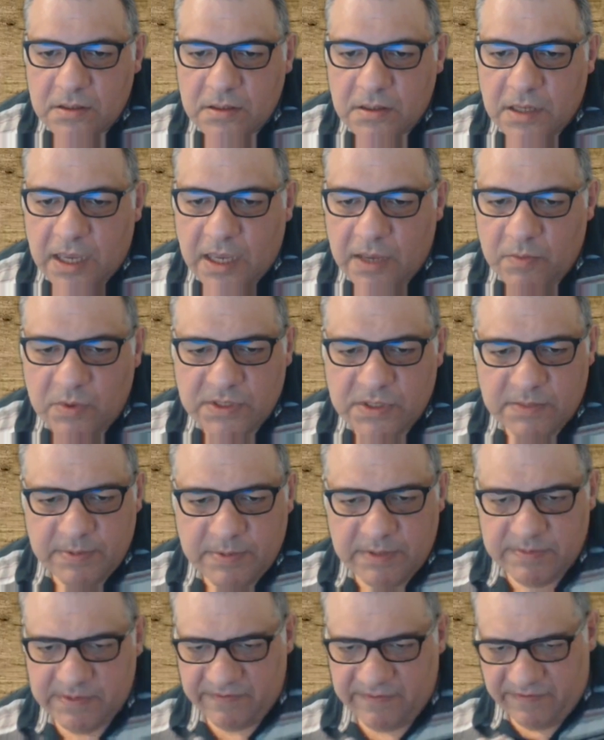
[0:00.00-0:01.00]
I want to be
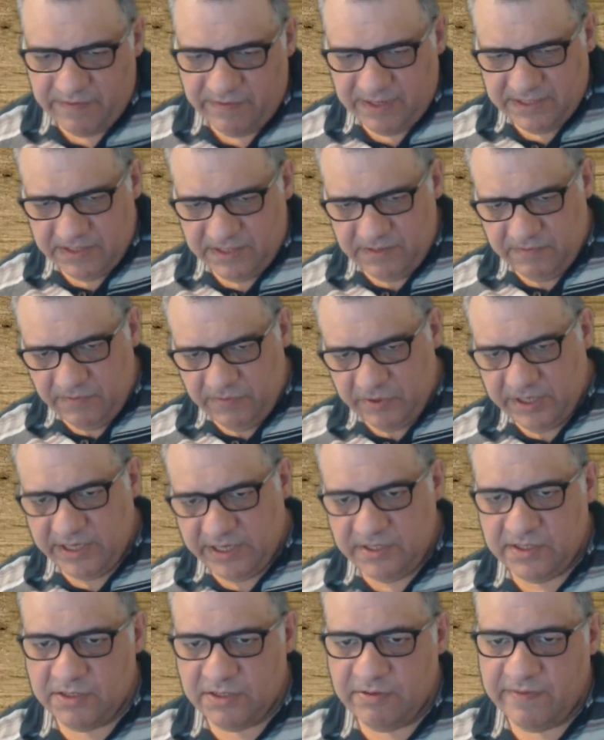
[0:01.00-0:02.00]
able to threaten rook
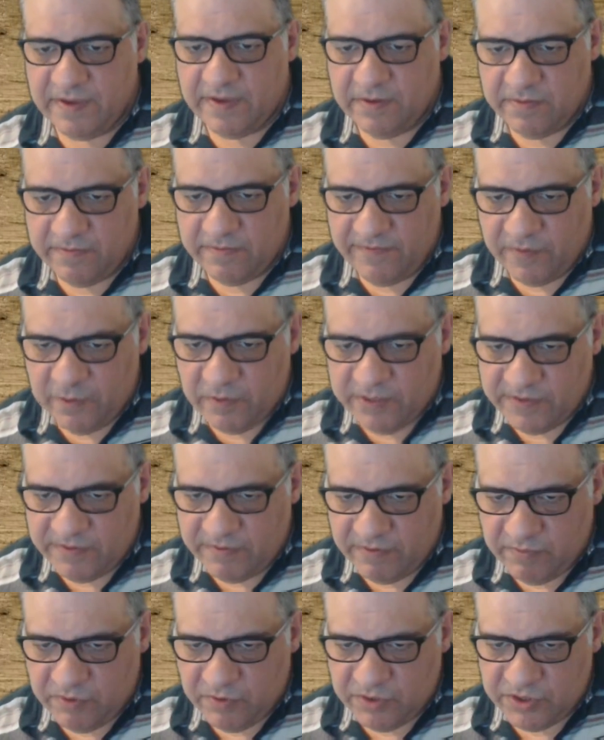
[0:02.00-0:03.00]
e2 without falling
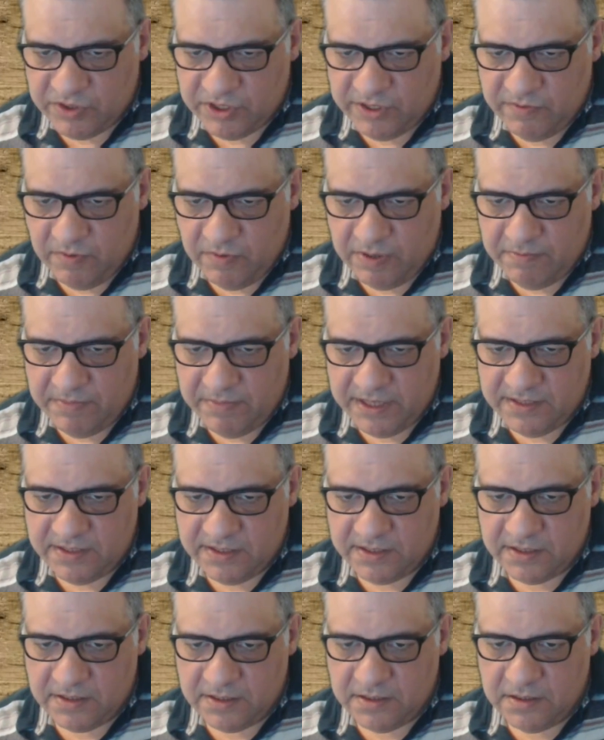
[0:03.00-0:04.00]
to a rook g1
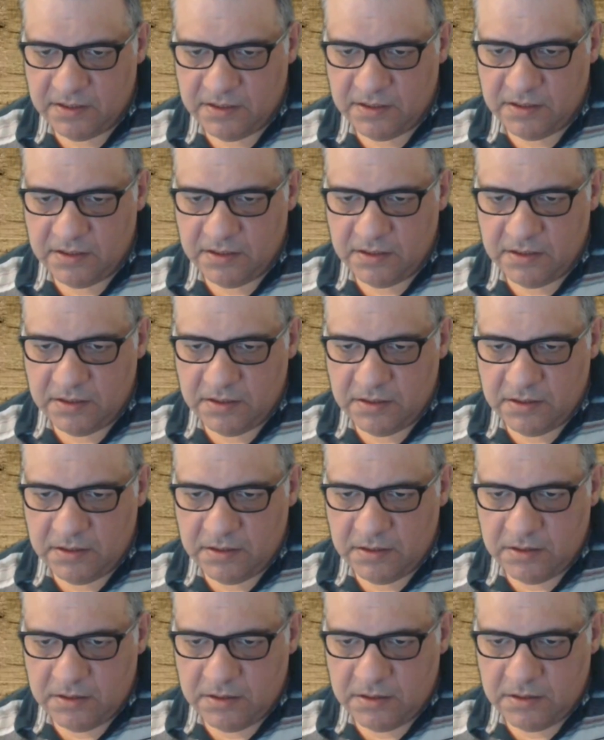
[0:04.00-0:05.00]
mating.
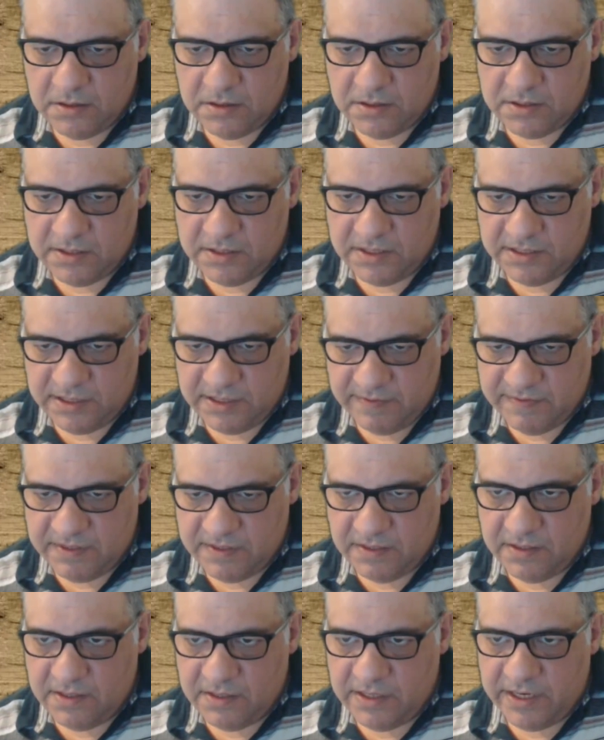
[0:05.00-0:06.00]
So this gives
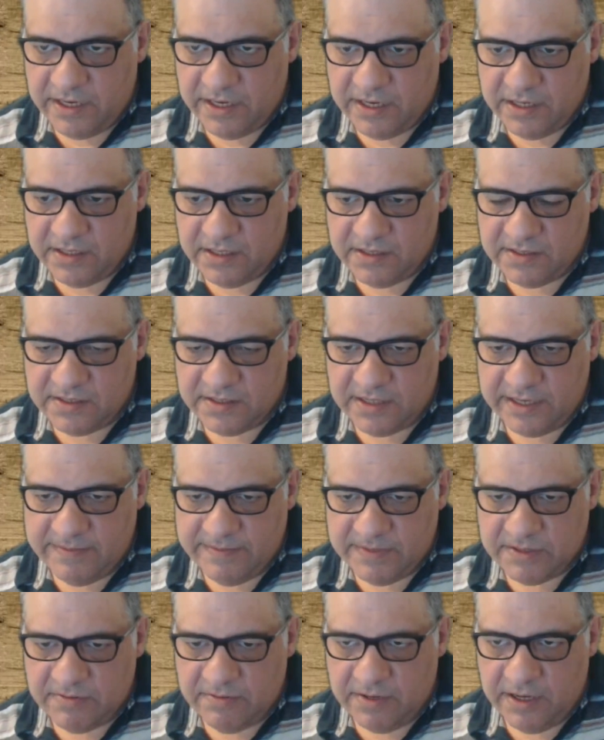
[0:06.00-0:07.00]
the king an escape
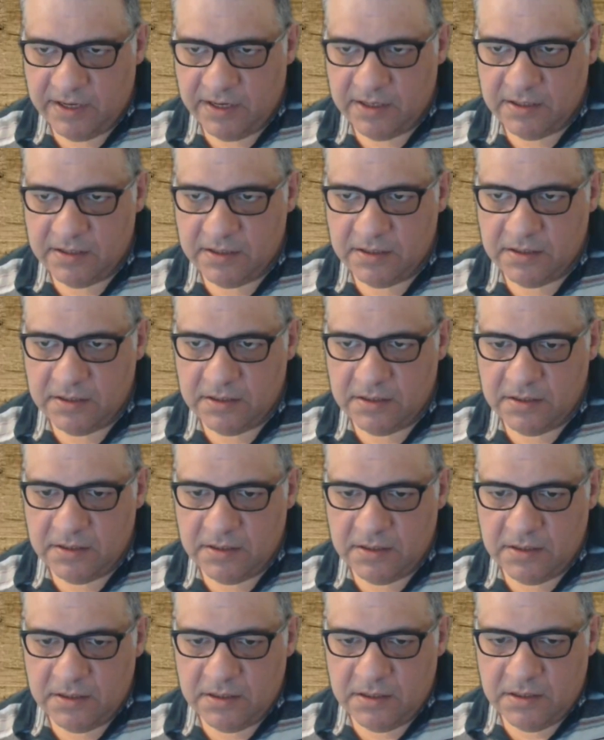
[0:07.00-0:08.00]
square.
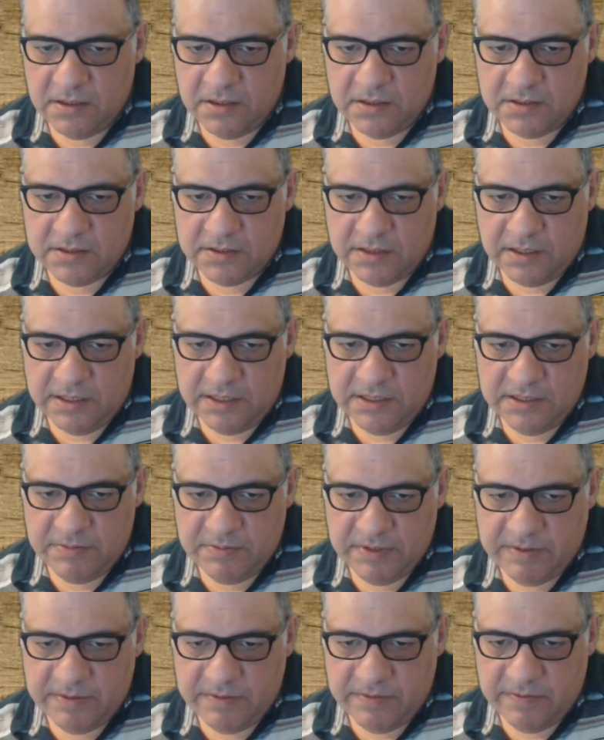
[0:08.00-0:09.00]
So I need to
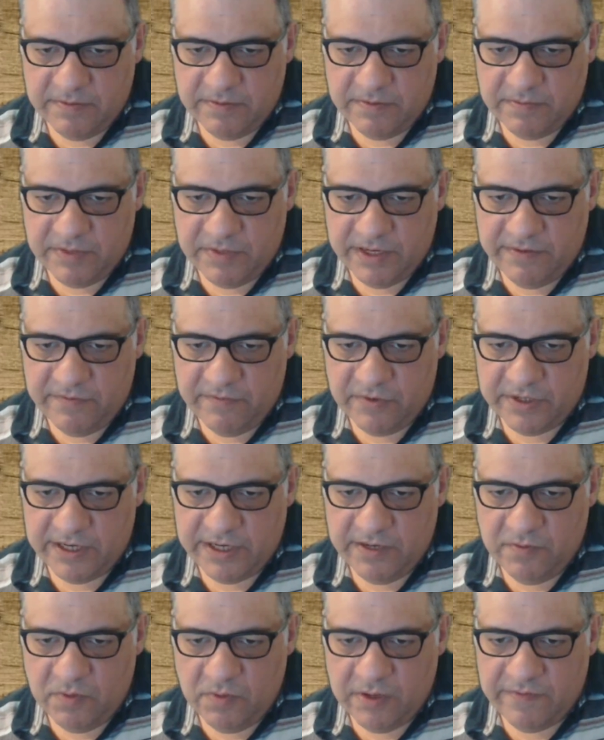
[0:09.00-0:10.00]
be able to play rook
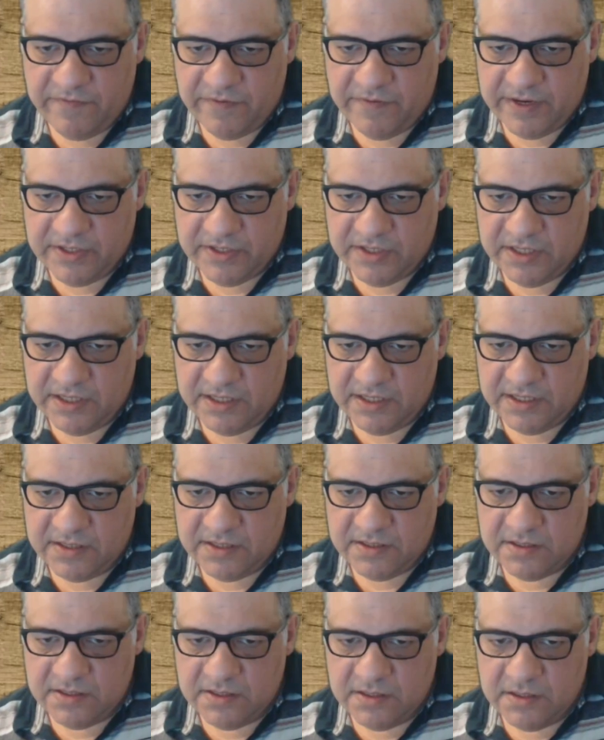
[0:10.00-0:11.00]
e1 threatening
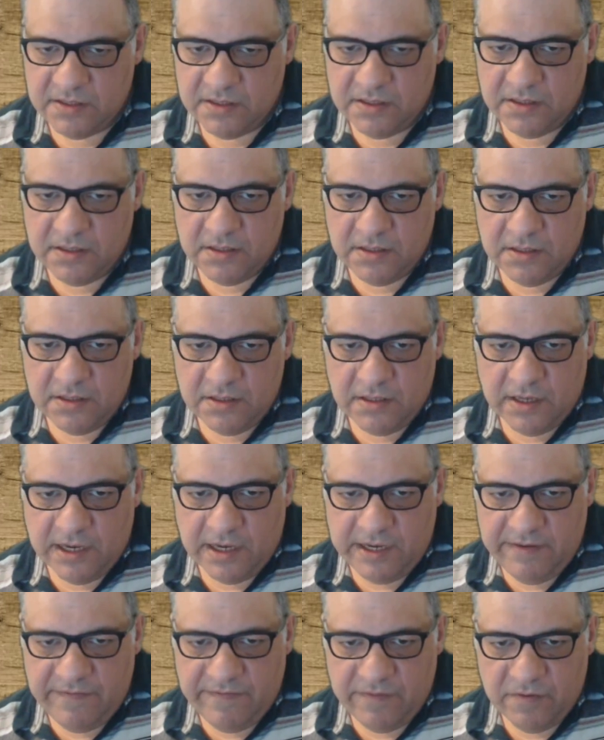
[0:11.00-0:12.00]
this.
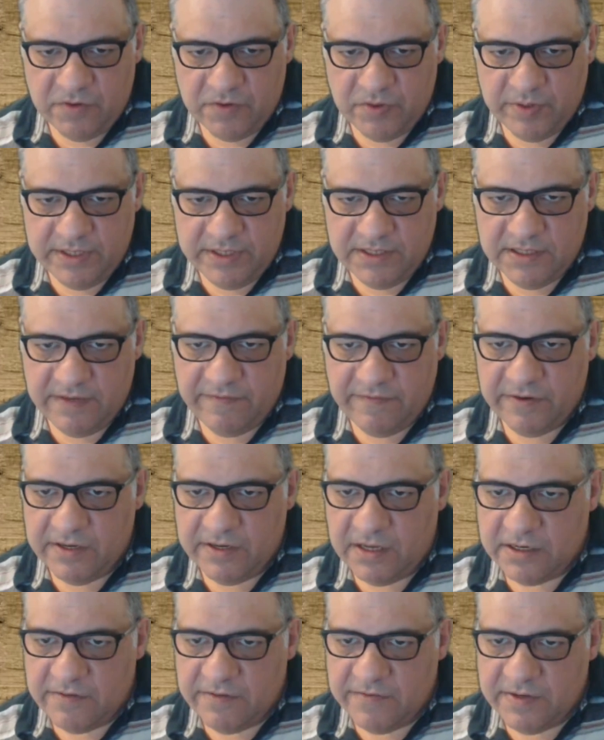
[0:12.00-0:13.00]
A4 queen
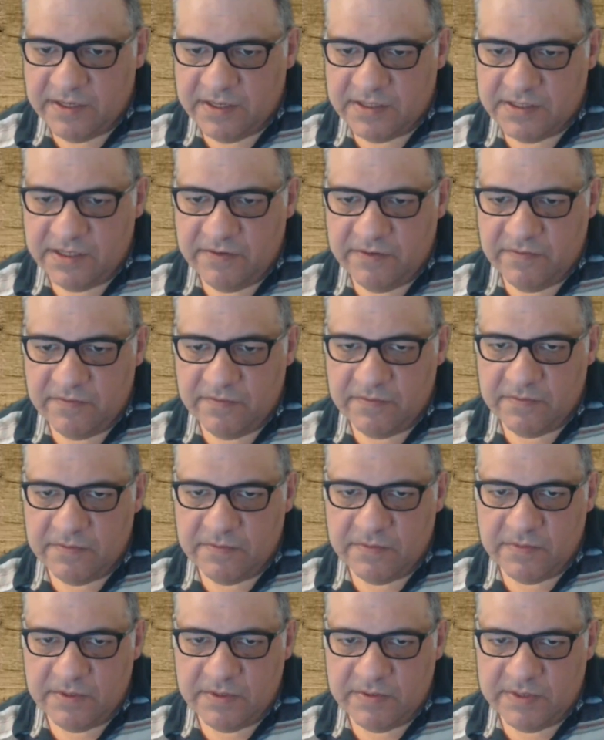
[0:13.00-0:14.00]
c3. I don't think there's any.
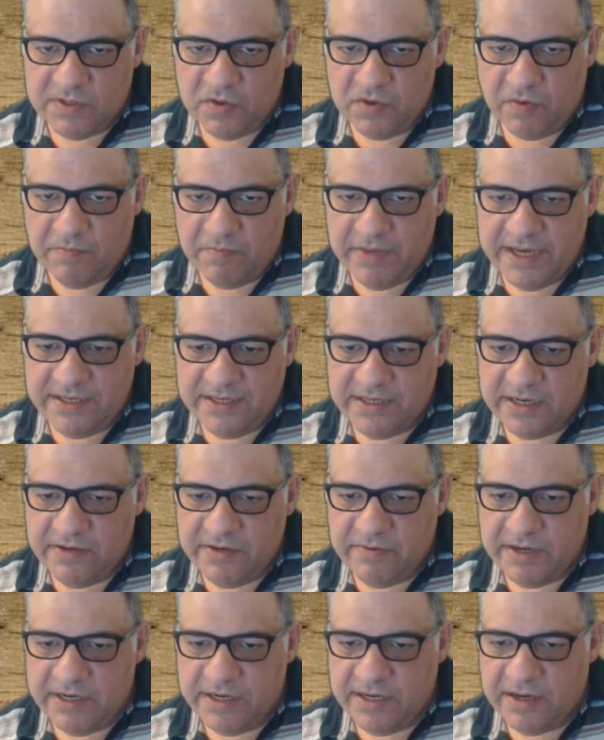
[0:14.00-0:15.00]
It's not mate
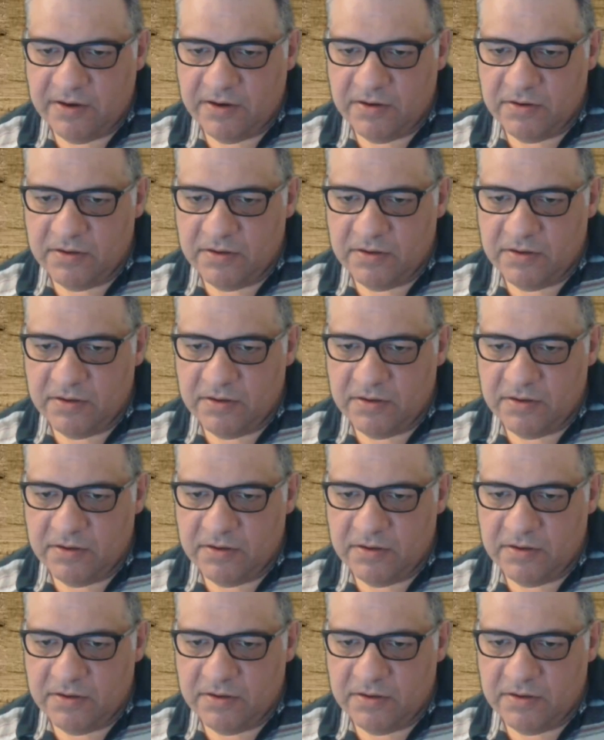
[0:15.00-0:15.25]
anyway now.